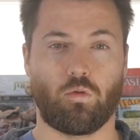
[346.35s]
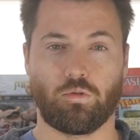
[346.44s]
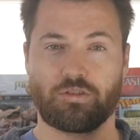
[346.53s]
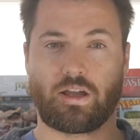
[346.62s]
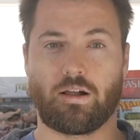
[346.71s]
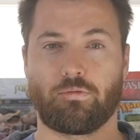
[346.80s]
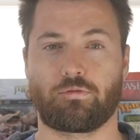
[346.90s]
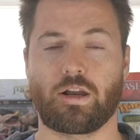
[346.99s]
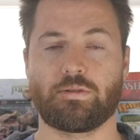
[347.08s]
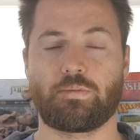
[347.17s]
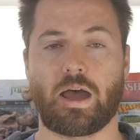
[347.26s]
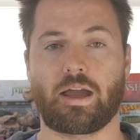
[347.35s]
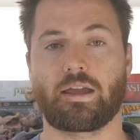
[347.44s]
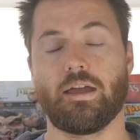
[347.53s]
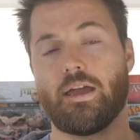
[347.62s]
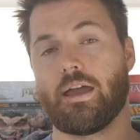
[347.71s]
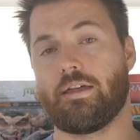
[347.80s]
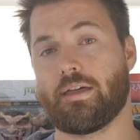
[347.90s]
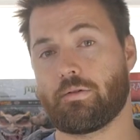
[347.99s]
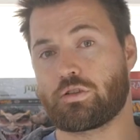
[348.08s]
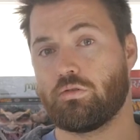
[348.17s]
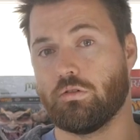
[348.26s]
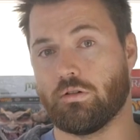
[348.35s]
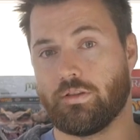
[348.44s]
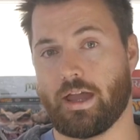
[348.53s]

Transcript: old-style frames back, and that was cool.